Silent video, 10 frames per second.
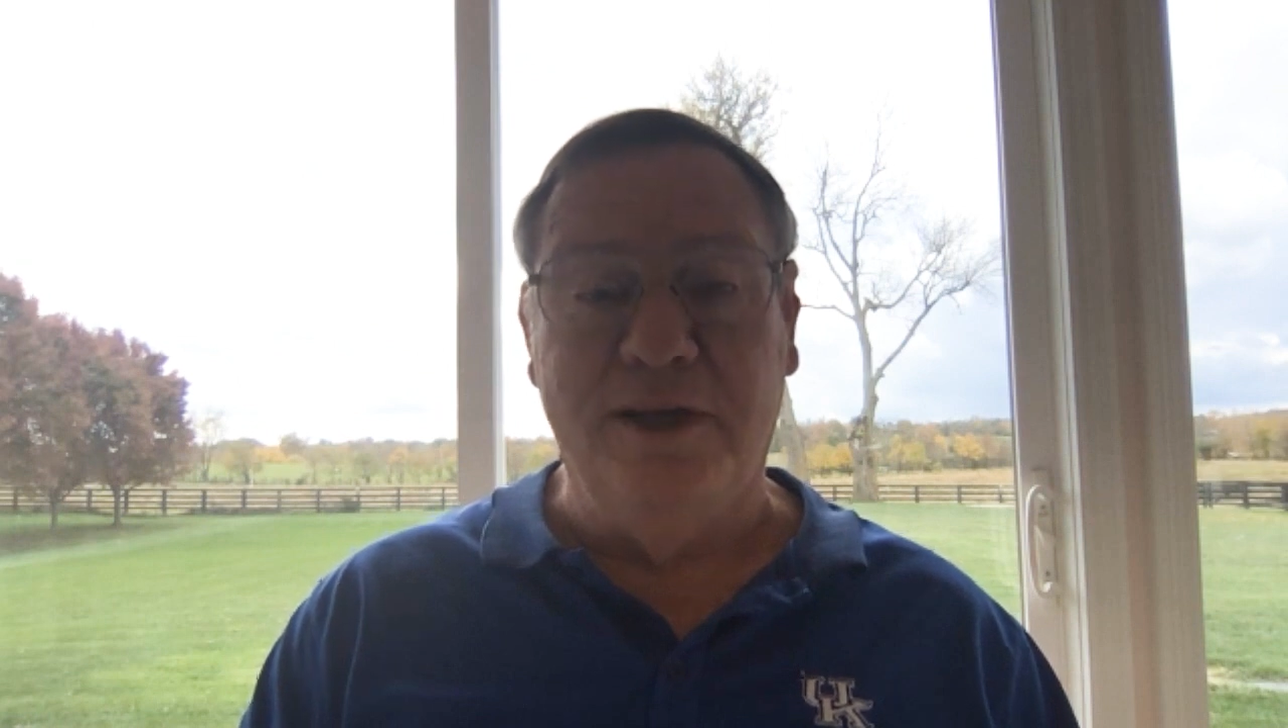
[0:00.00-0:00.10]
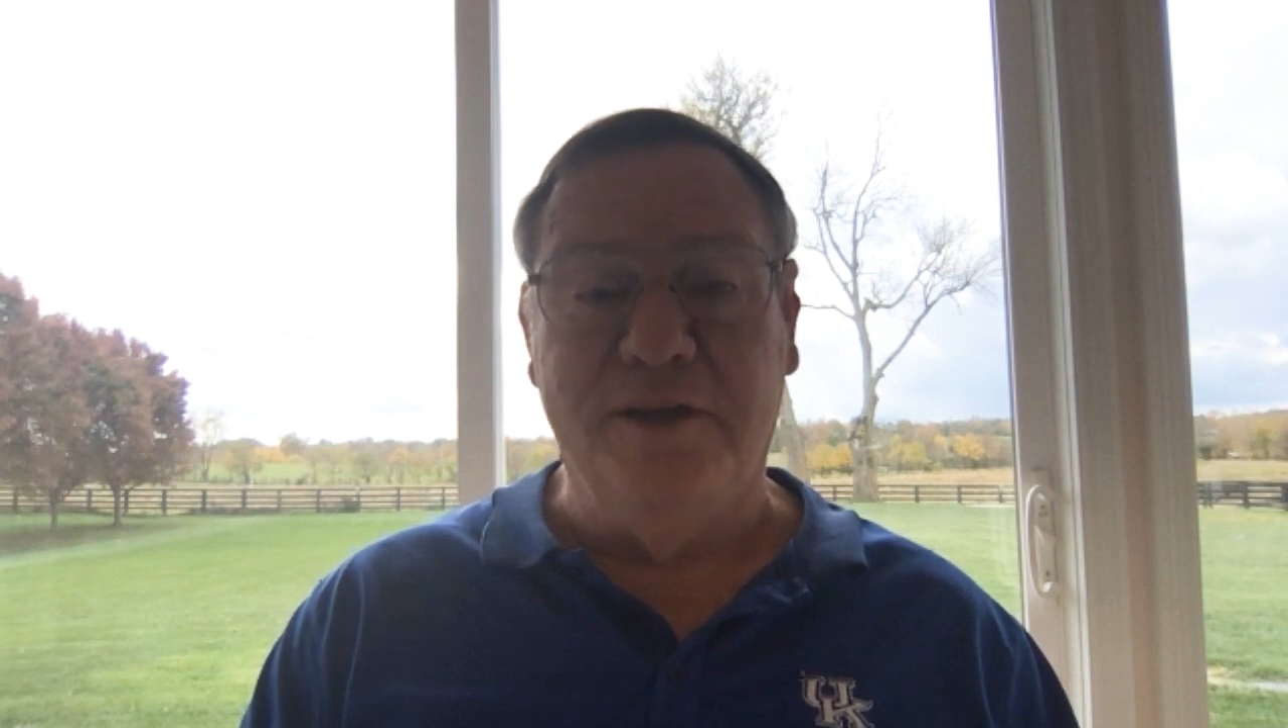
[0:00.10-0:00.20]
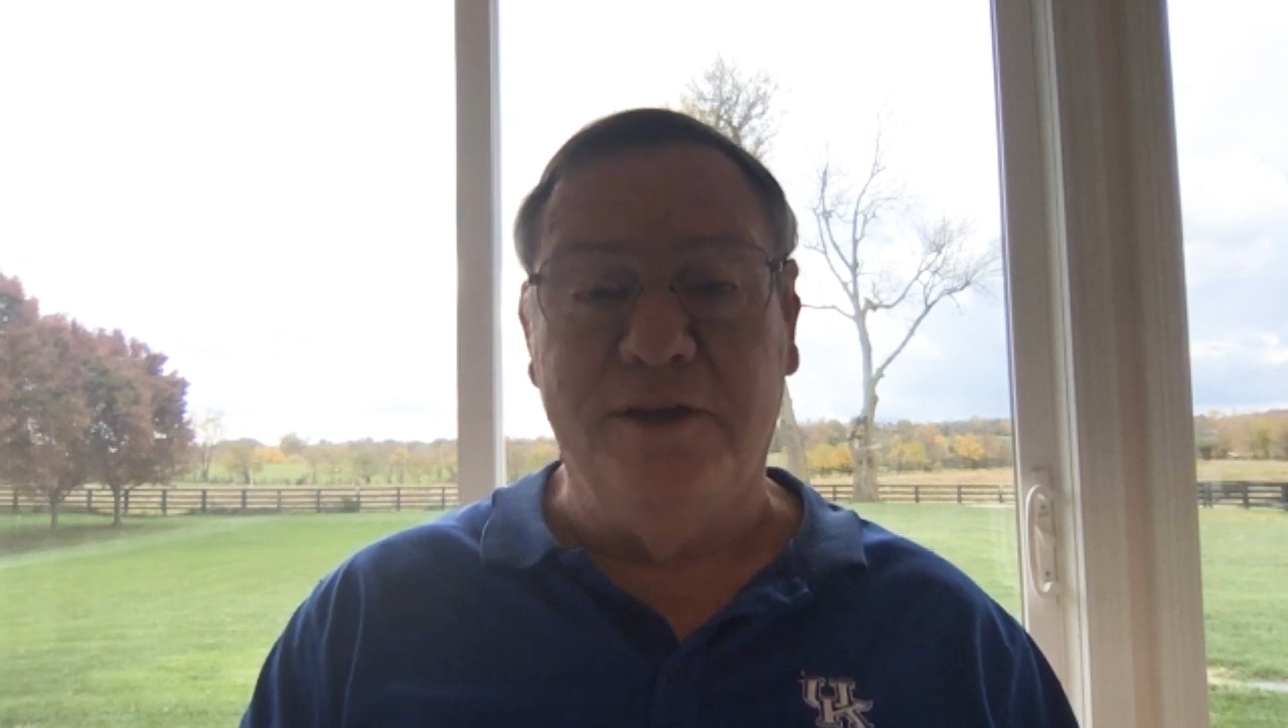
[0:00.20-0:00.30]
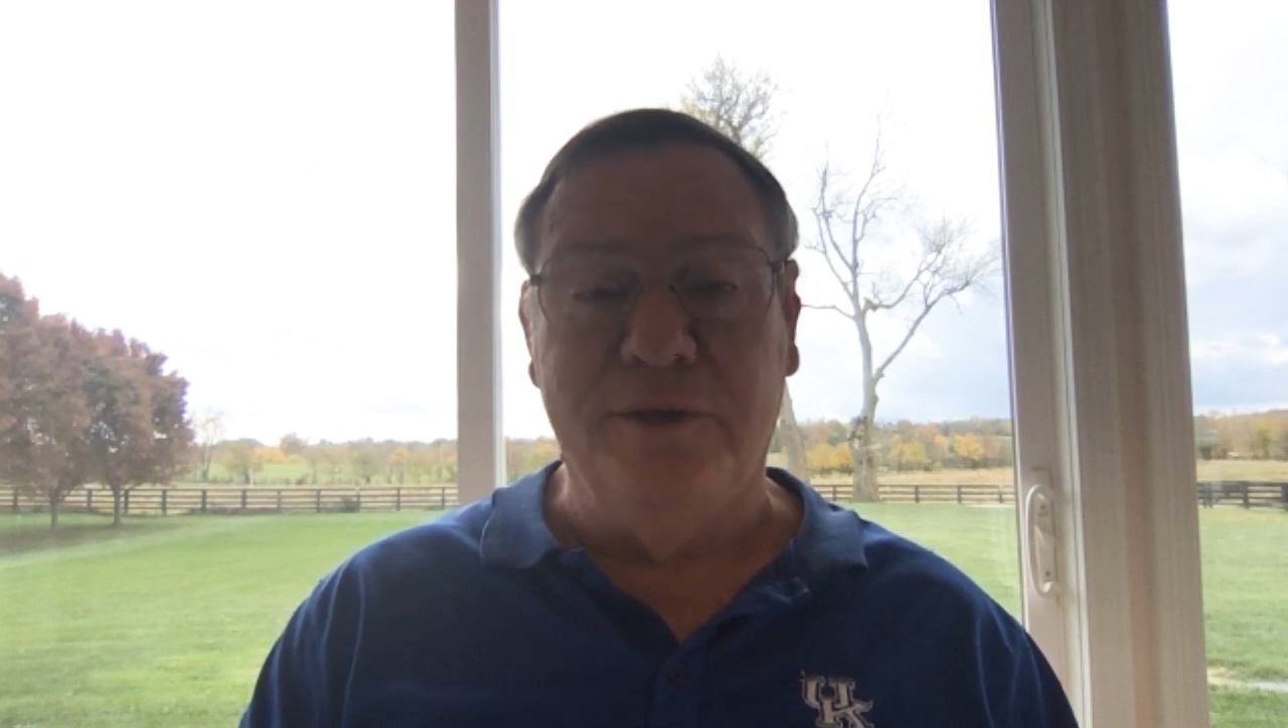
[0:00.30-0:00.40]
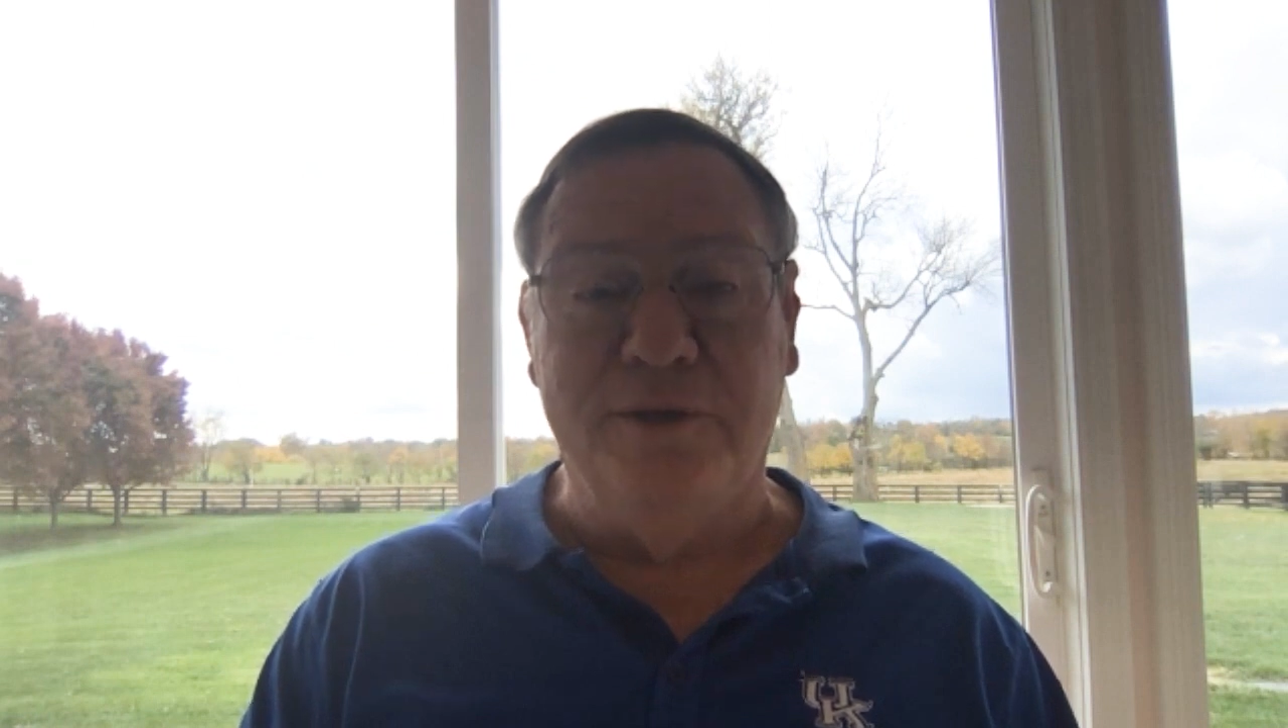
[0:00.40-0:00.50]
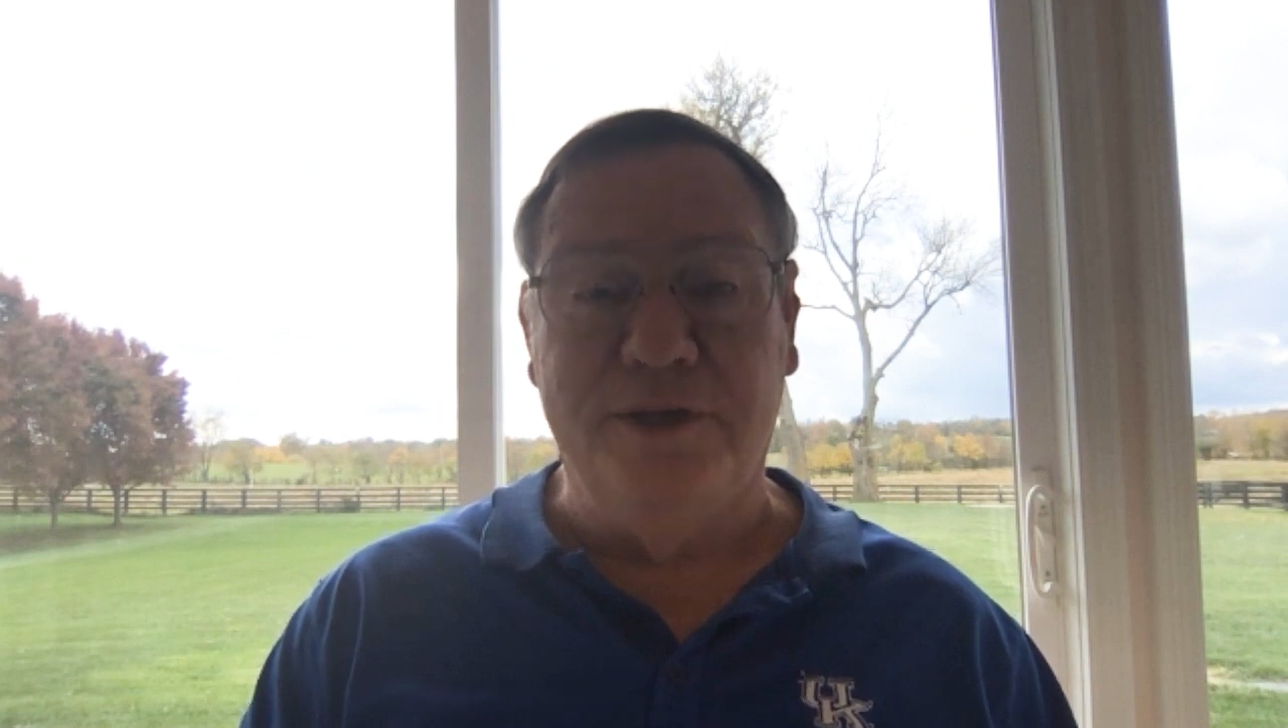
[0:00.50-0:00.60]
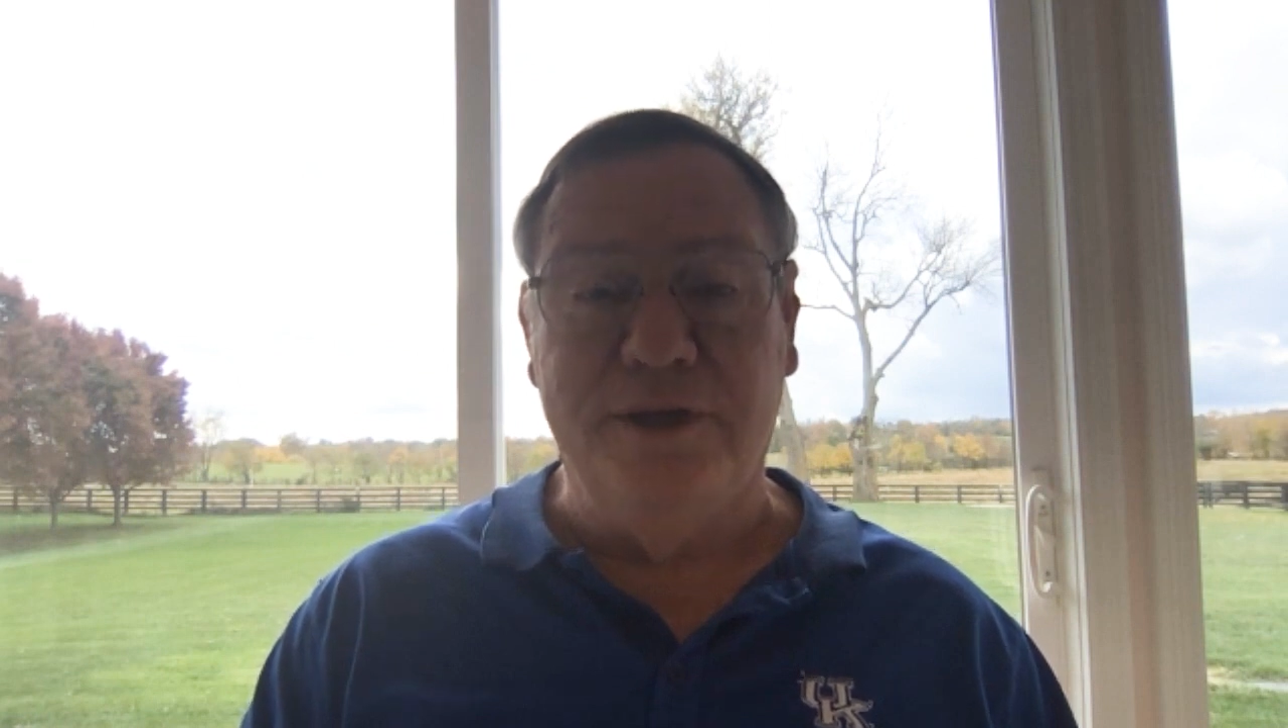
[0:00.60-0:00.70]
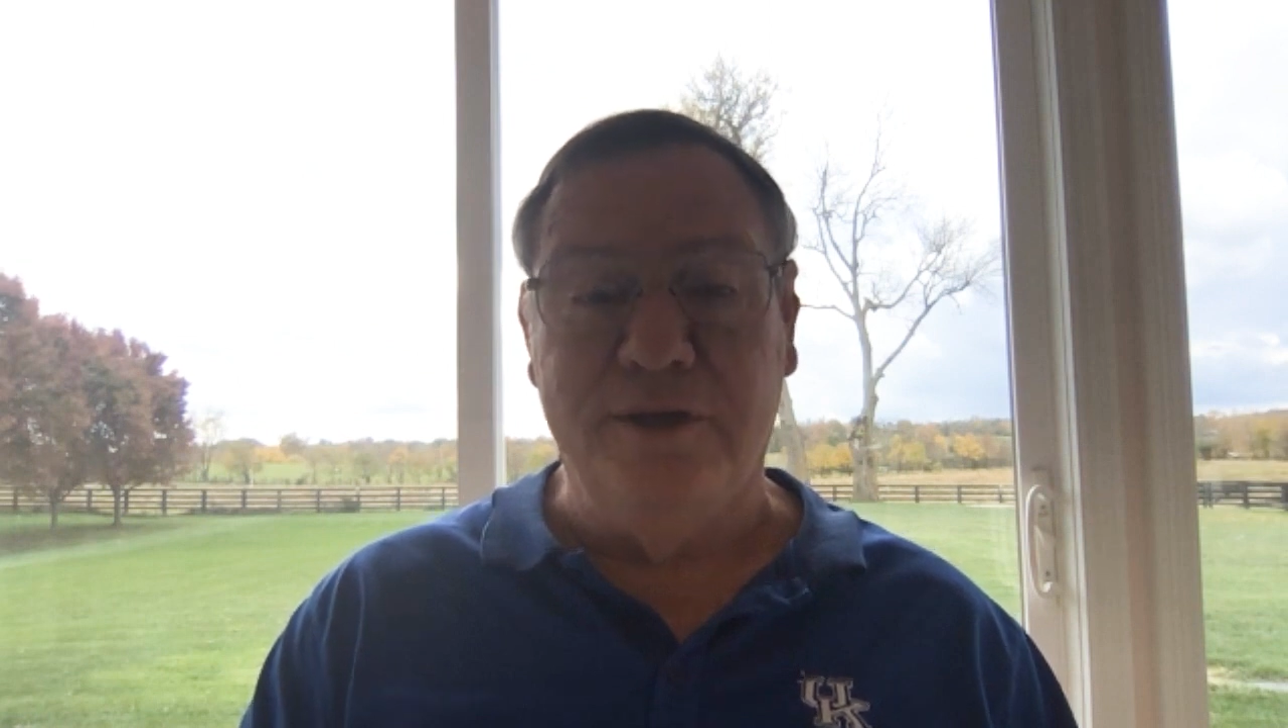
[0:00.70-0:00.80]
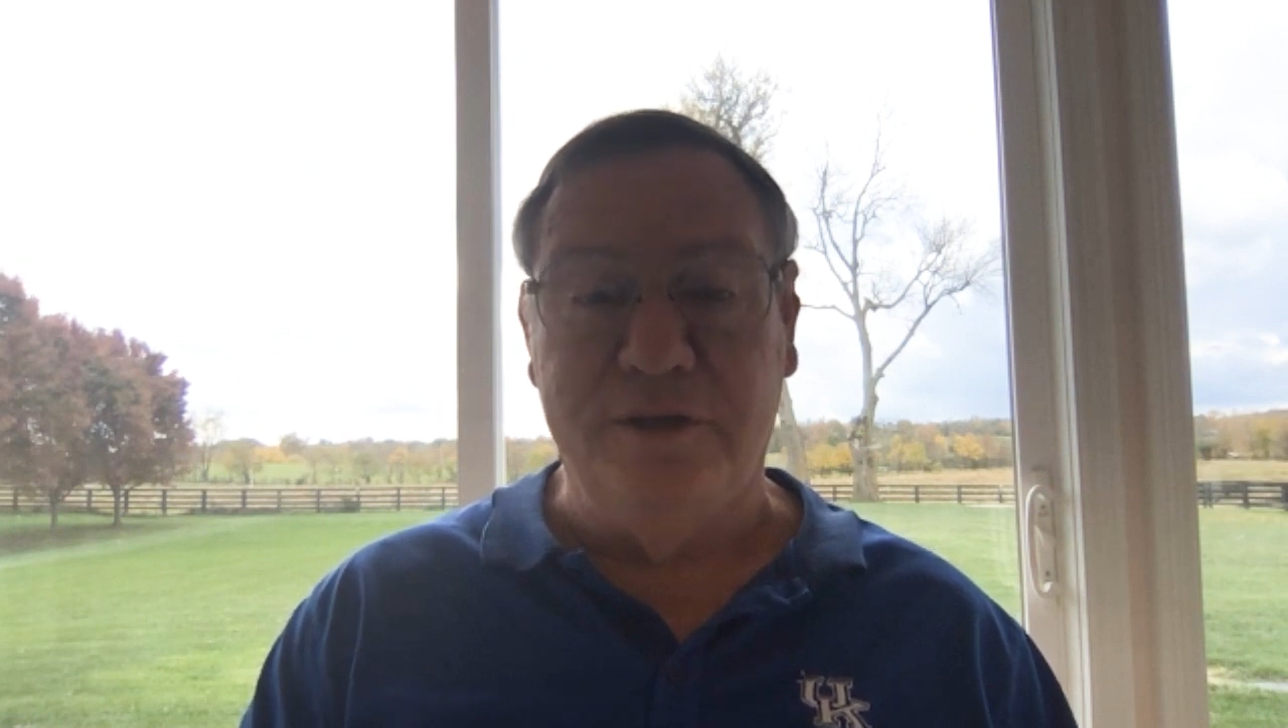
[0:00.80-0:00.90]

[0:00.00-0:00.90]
at the hotel